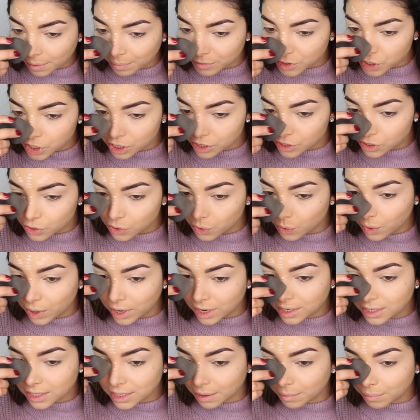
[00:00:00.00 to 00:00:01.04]
She's
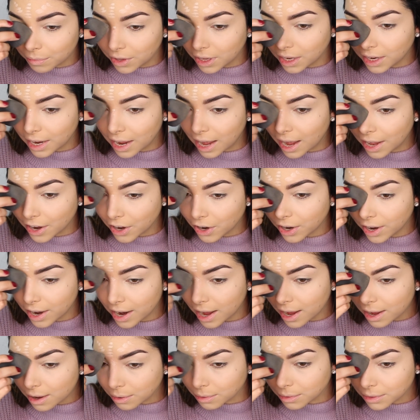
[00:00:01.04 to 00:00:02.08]
doing something at her
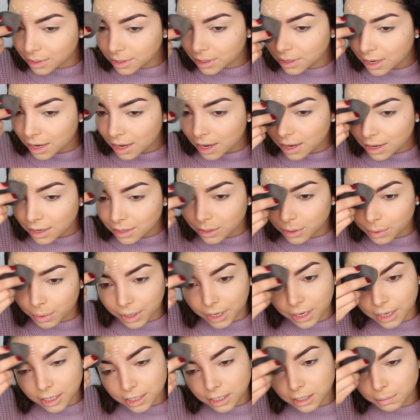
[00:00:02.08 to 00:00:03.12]
house, so we're
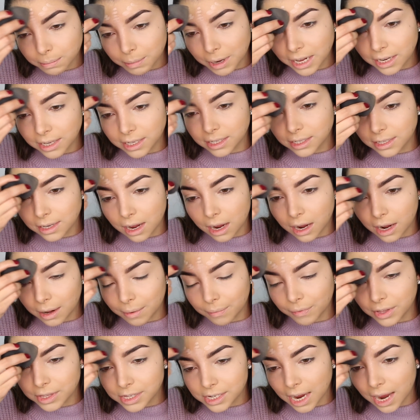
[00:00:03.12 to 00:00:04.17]
gonna spend
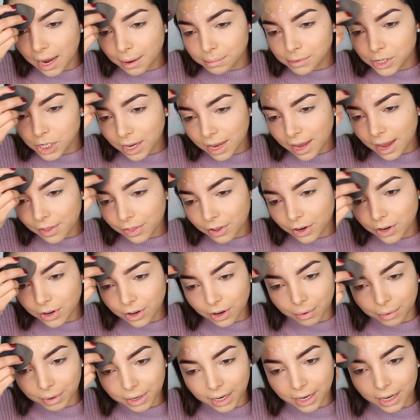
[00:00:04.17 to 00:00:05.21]
the time together. You
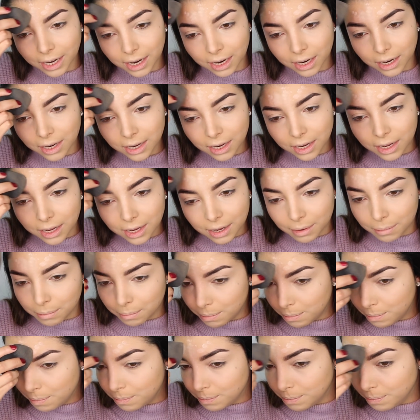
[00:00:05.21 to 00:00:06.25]
know, we're gonna
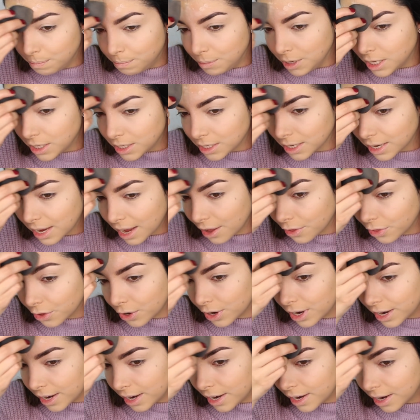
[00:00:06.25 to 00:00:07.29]
be together
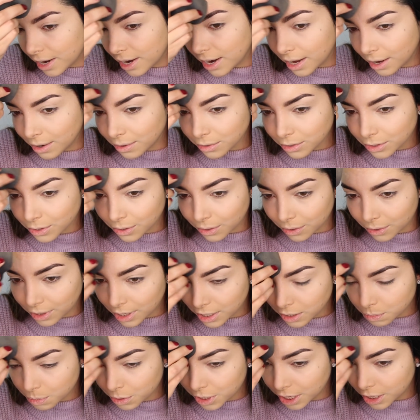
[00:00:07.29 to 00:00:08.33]
at her house, so
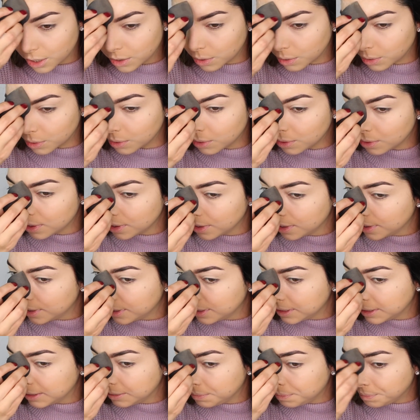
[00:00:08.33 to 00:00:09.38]
that's pretty cool.
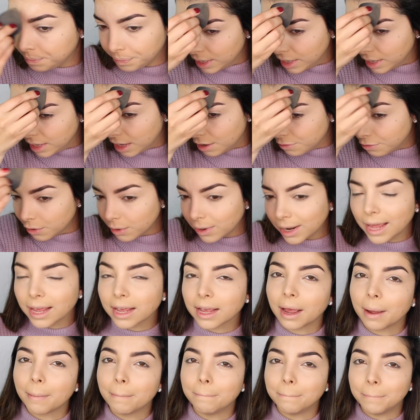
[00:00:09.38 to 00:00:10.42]
I feel
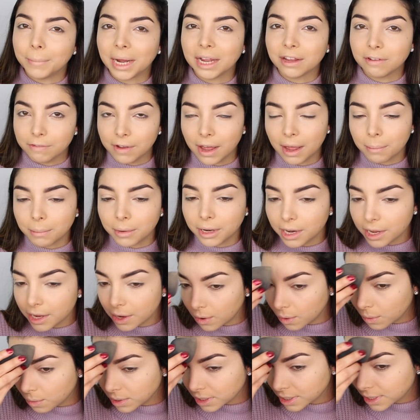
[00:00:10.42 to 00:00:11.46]
like my family
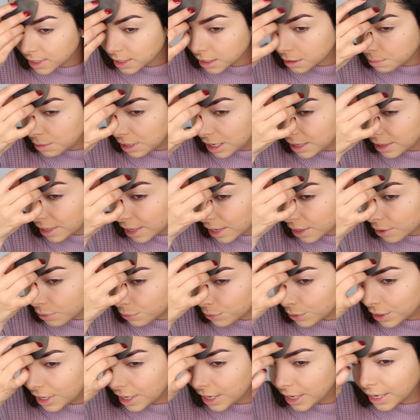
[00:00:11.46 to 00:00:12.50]
always has been like
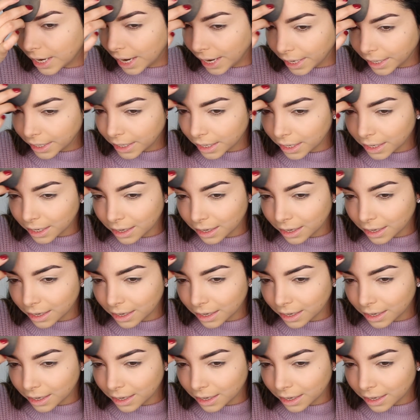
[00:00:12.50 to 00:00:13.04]
really like